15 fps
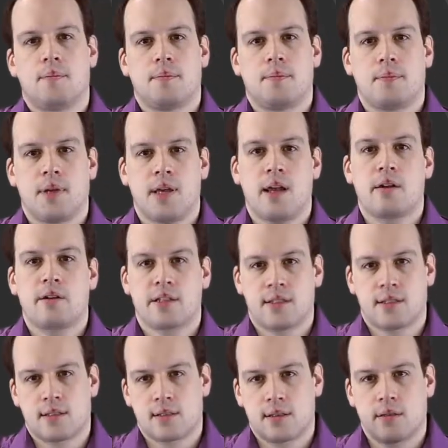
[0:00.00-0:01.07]
here
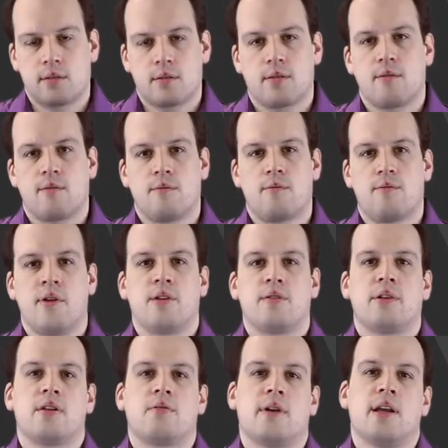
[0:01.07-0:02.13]
it's
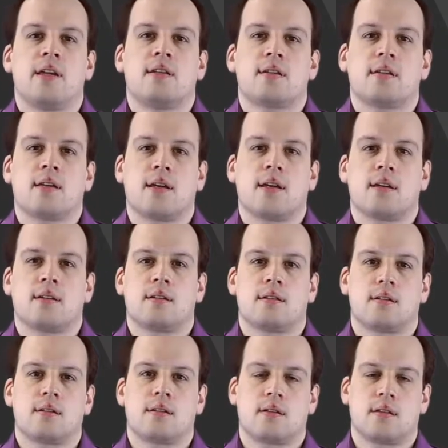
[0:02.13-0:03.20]
very great and
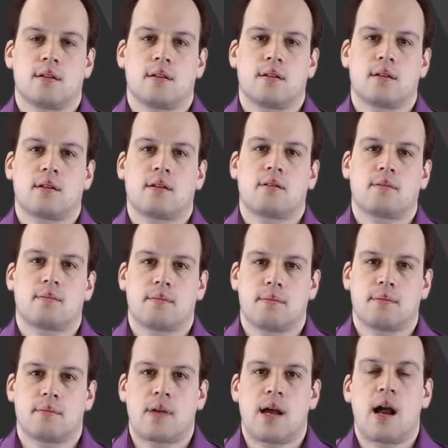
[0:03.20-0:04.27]

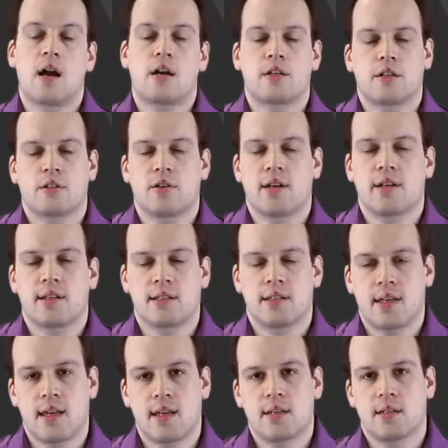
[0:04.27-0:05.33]
hard to
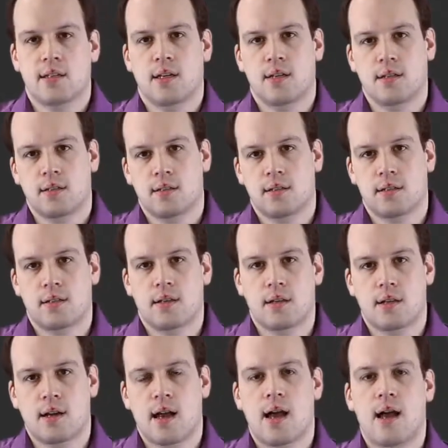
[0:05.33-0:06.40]
understand and
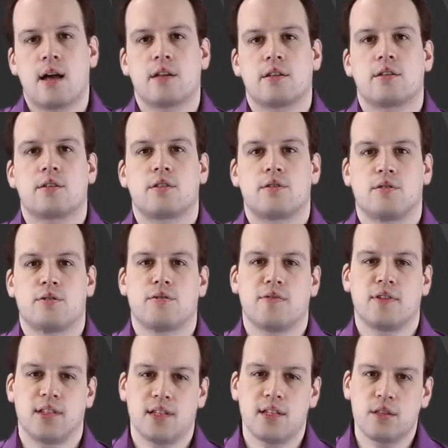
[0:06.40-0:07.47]
hard to
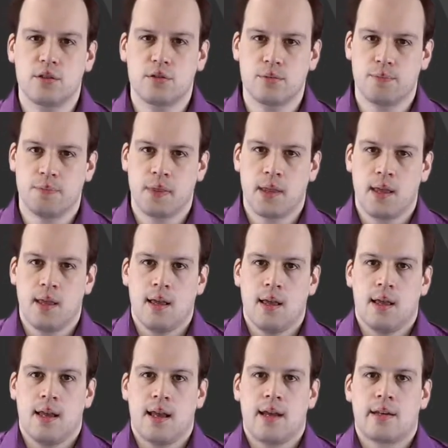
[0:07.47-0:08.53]
fit into.
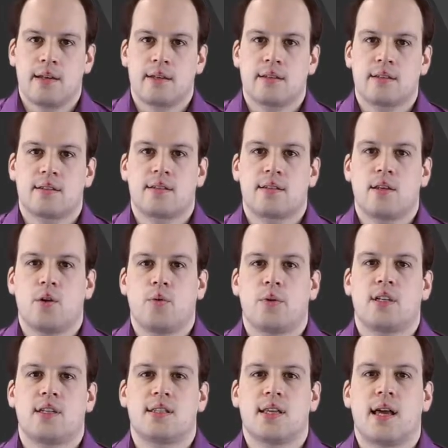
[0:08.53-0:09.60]
And so we
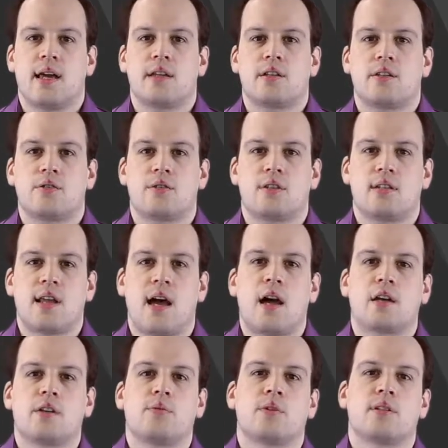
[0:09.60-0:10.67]
decided to
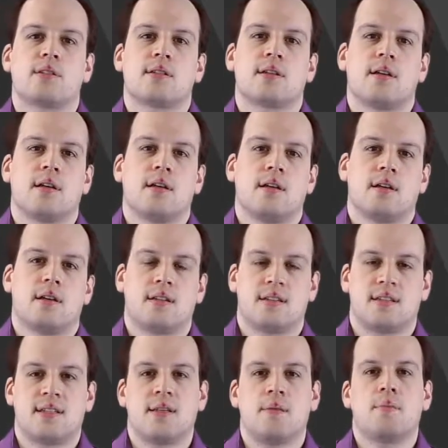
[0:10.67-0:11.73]
start with a
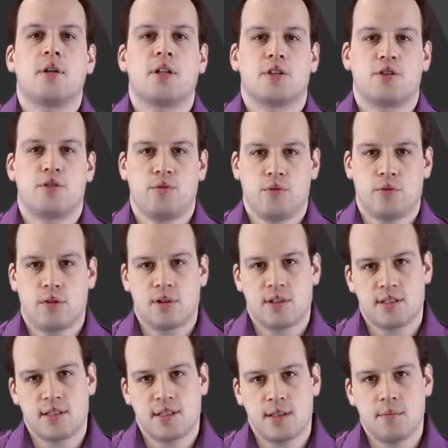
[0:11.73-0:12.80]
simple tool or
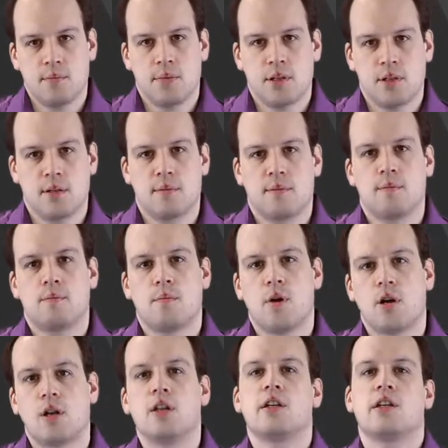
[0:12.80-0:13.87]
simple
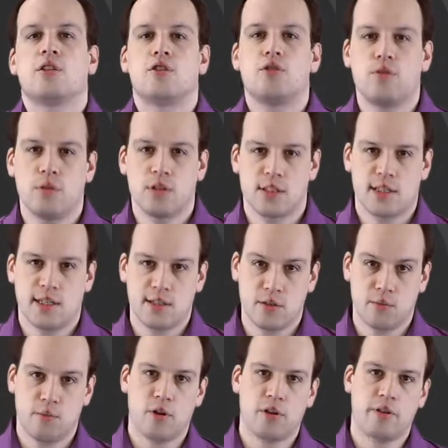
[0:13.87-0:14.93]
modeling tools that
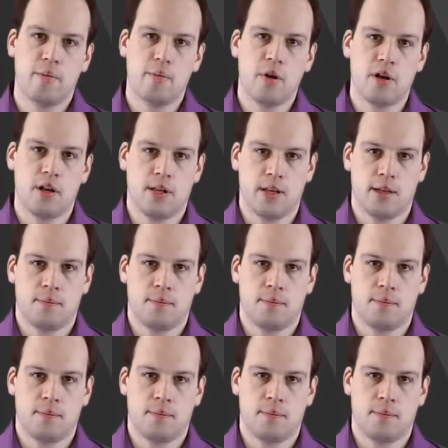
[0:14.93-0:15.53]
support the modeling.